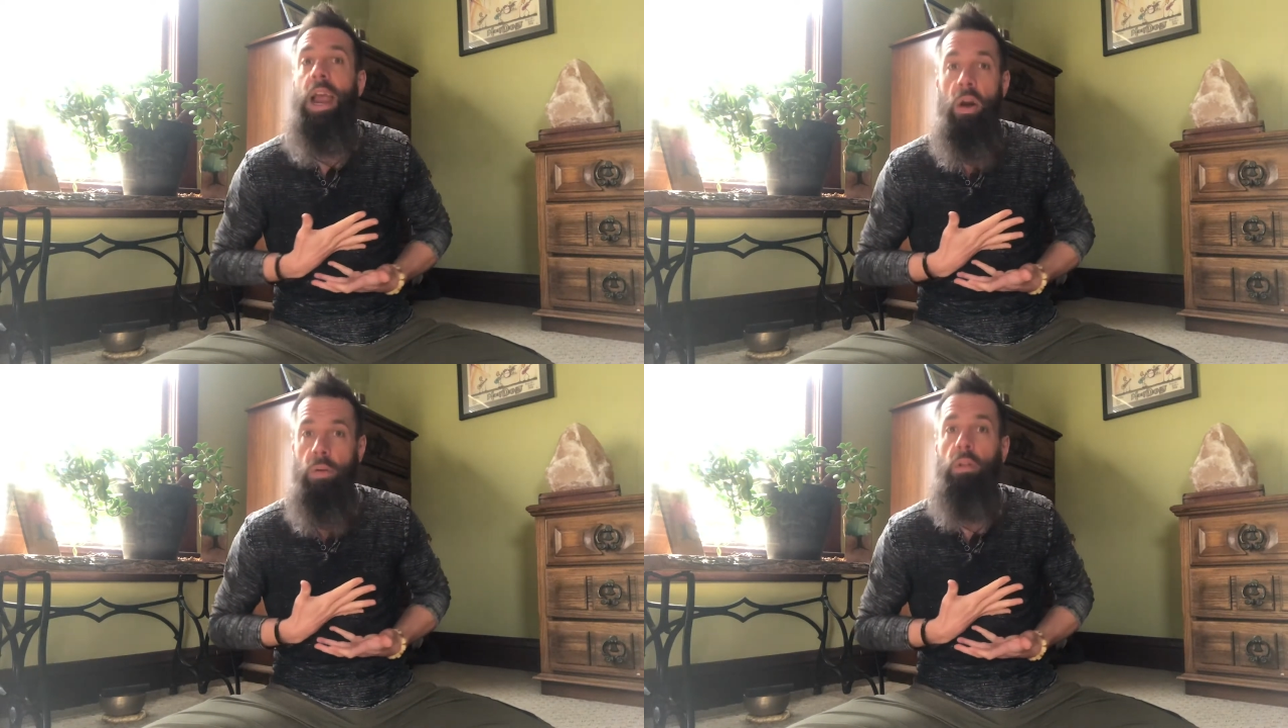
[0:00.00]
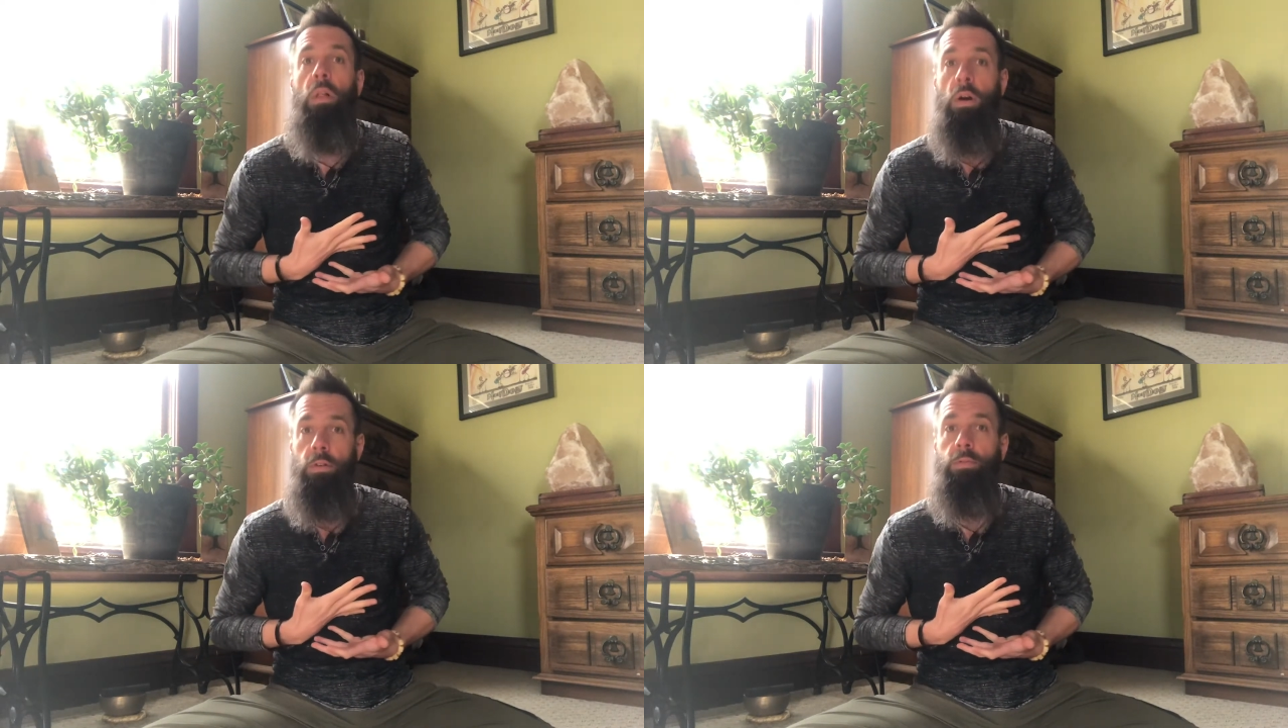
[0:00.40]
air in the
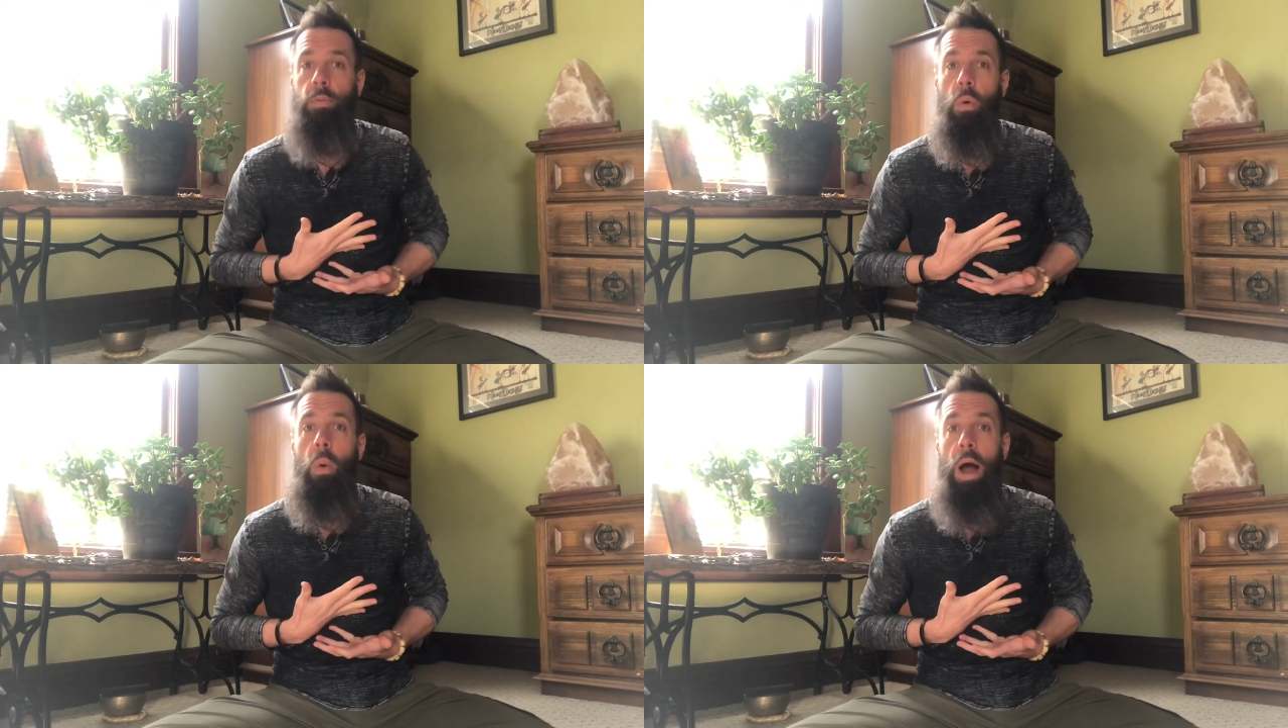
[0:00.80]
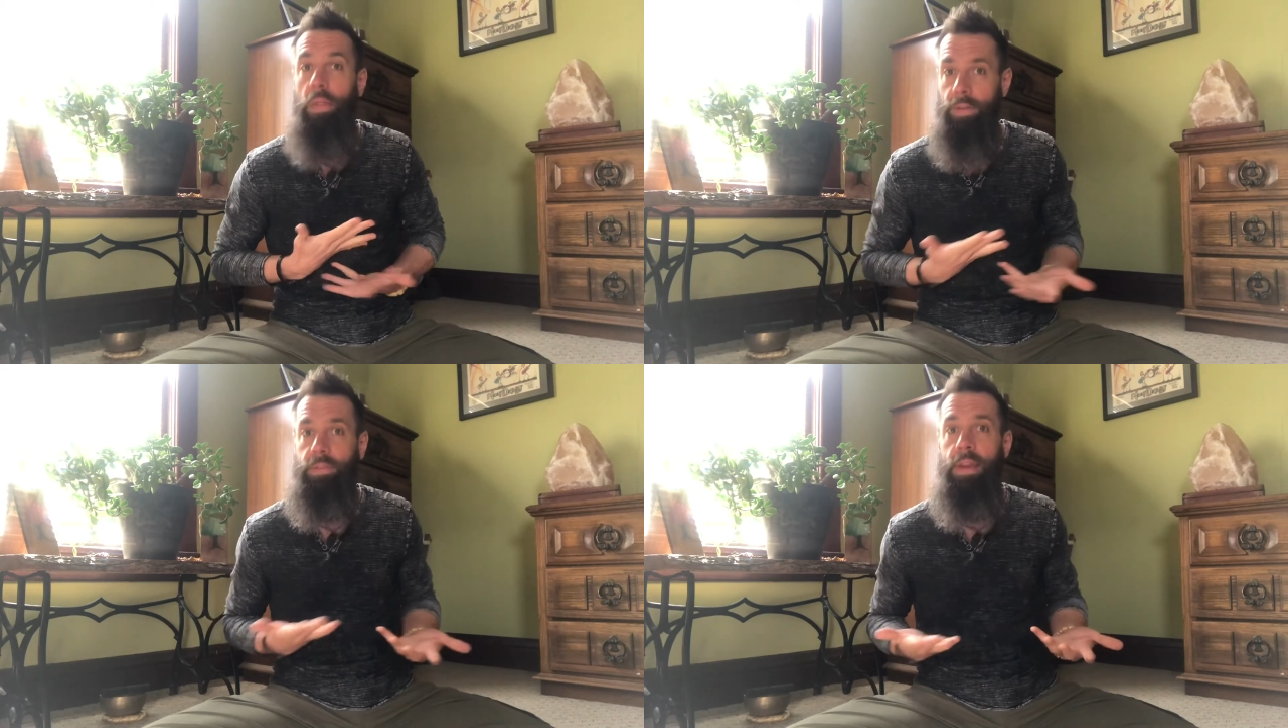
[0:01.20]
lungs for a while.
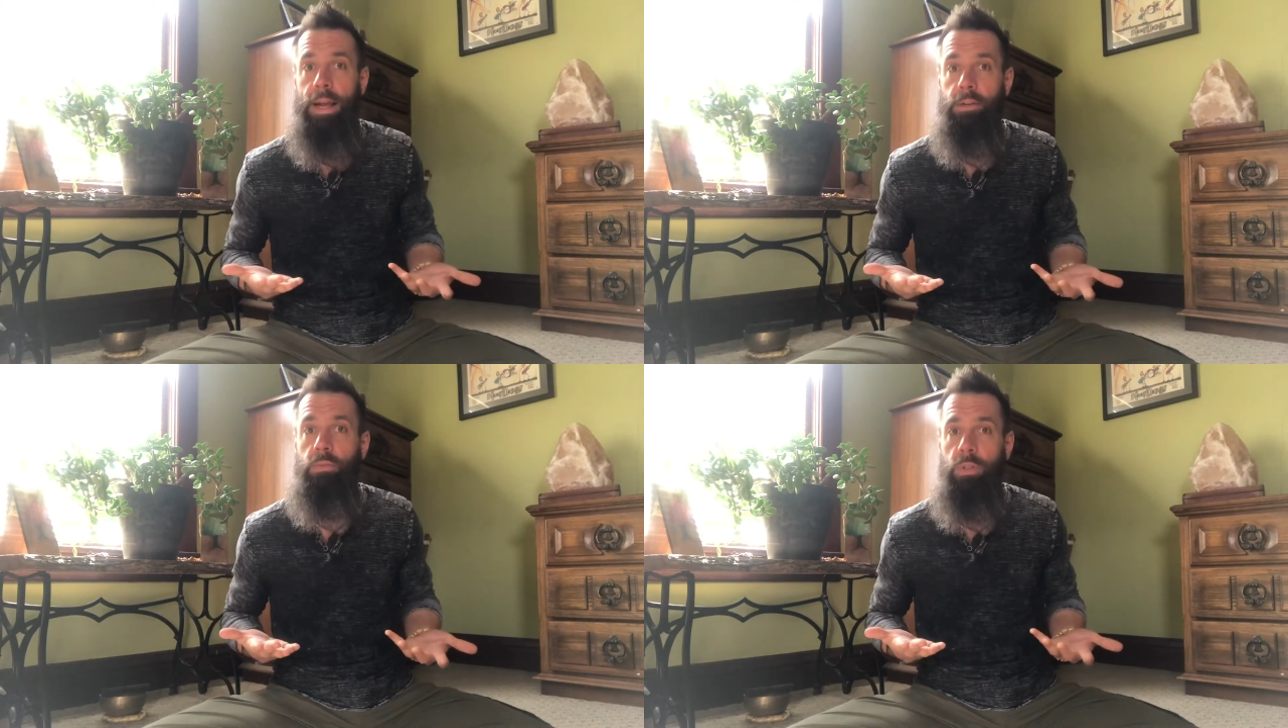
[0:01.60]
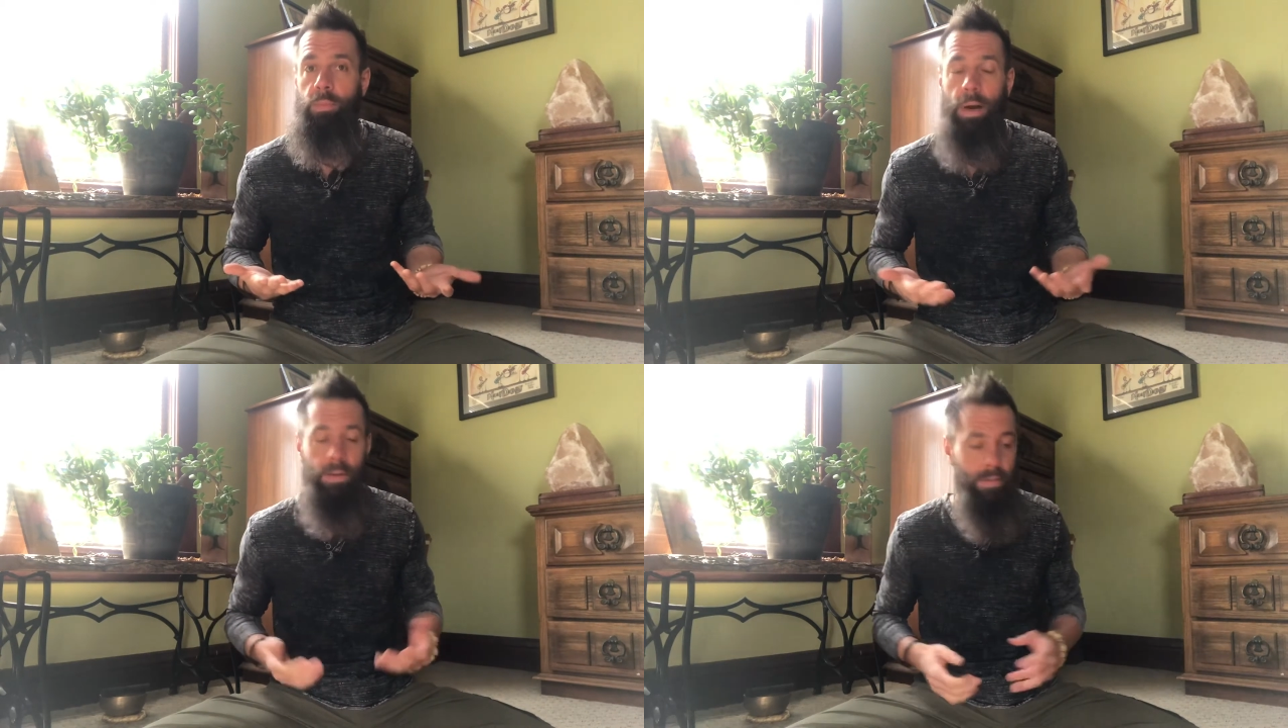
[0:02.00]
That's a natural
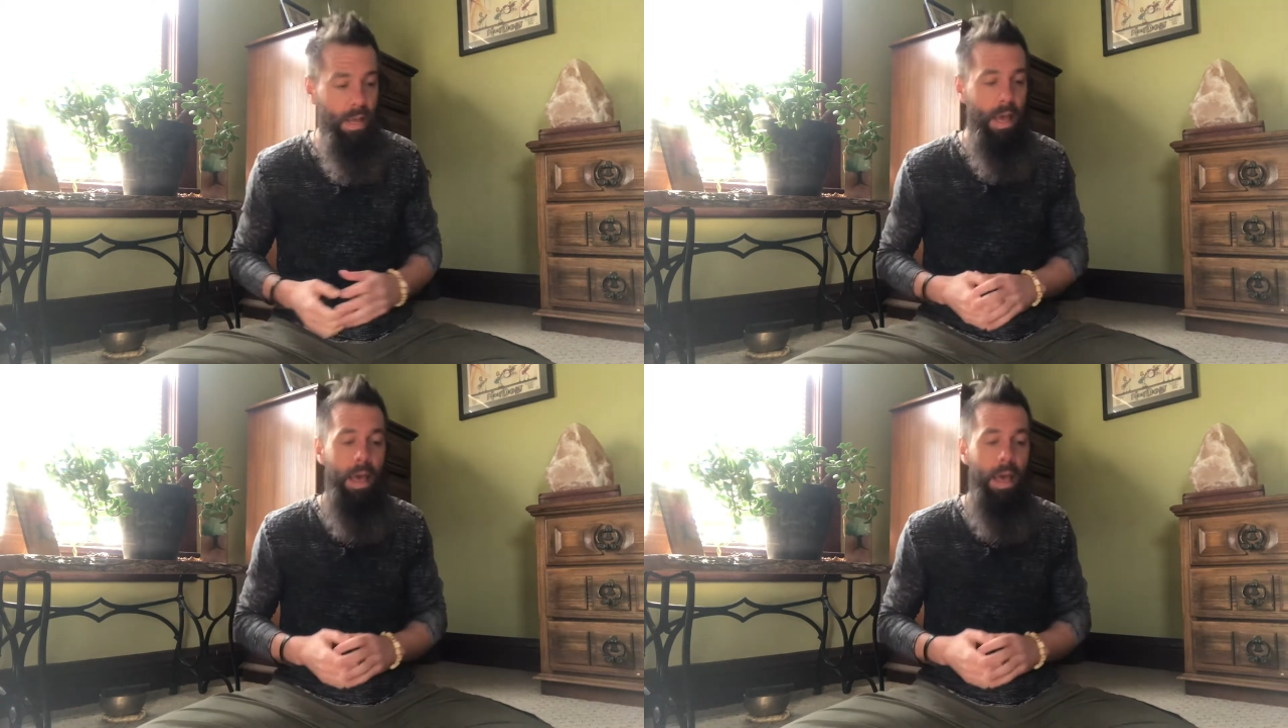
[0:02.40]
response.